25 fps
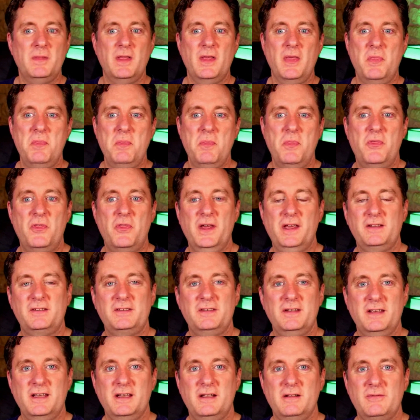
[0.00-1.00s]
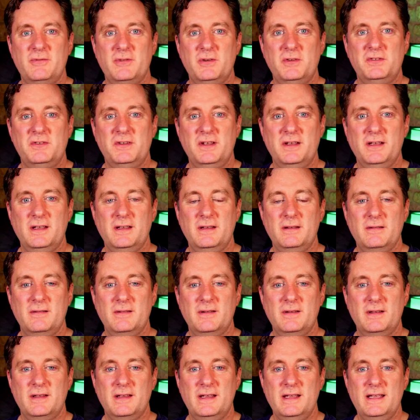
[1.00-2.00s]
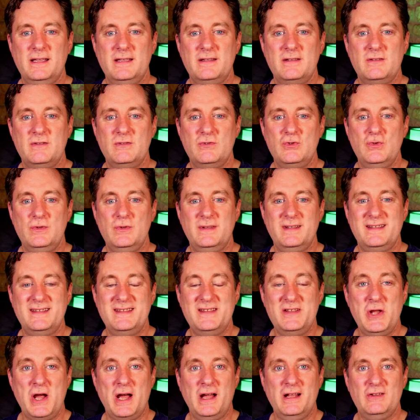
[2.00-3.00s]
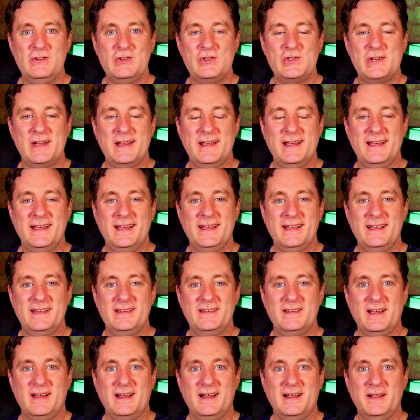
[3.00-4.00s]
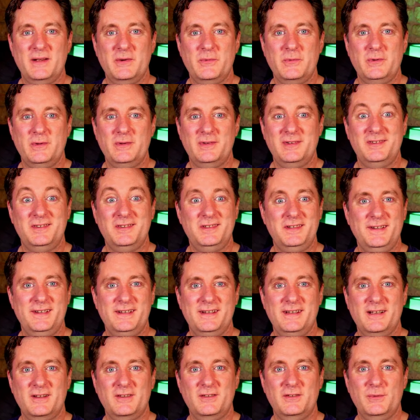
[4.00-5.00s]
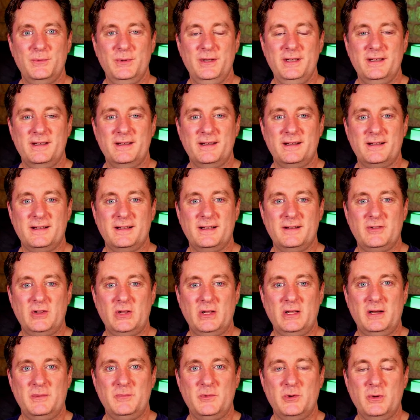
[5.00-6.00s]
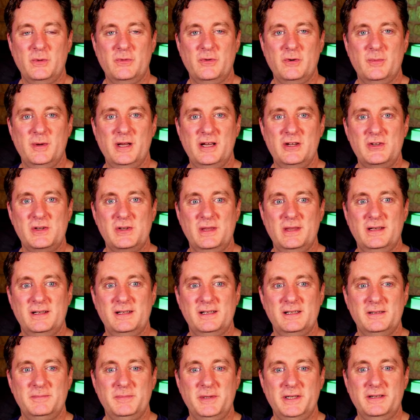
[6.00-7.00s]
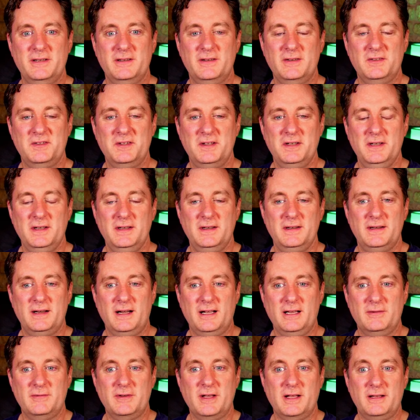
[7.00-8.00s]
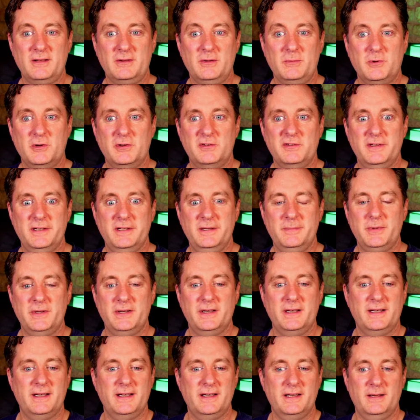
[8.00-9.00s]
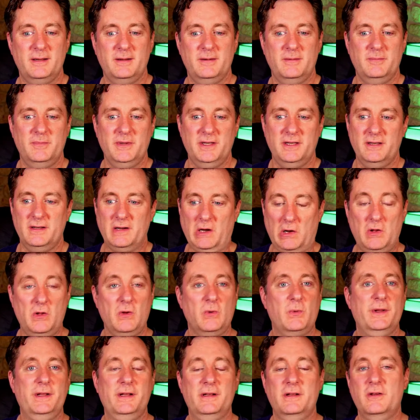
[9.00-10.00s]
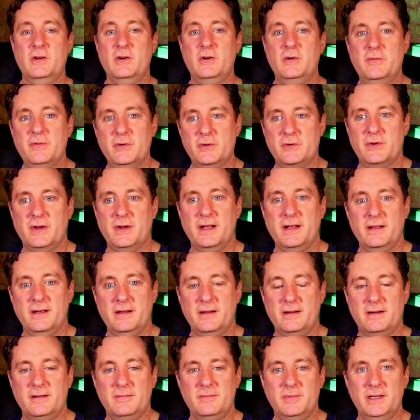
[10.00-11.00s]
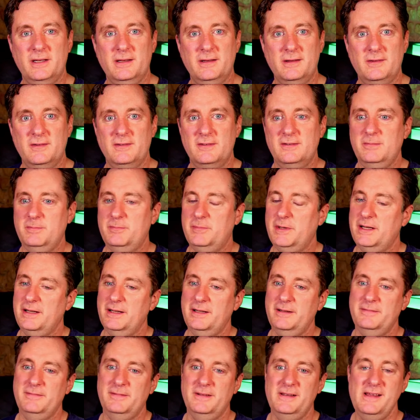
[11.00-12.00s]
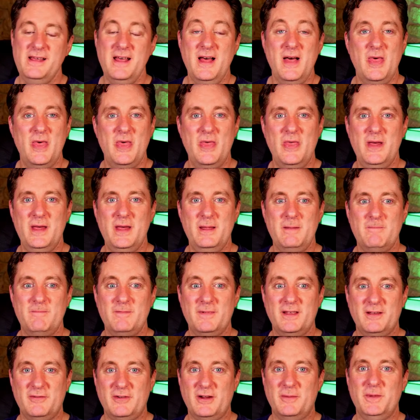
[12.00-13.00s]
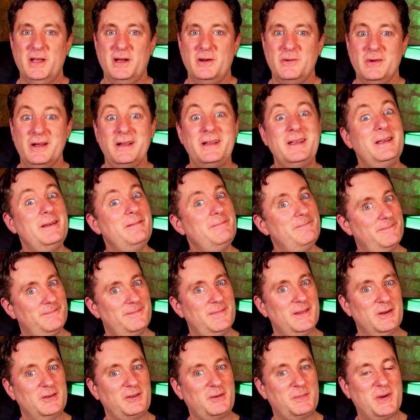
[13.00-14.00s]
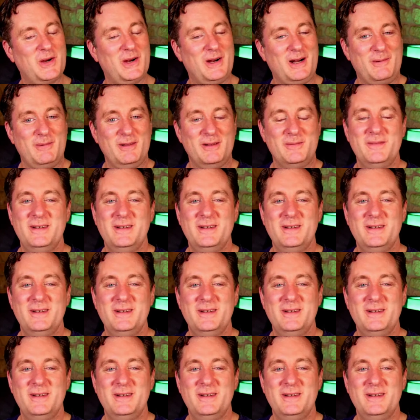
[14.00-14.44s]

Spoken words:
thanks again for staying in touch, and I will see you next week. I'll have a lot more information there because I'll have gotten a little more sleep and be all ready to go for DragonCon, because by then, if I'm not ready, there's a problem.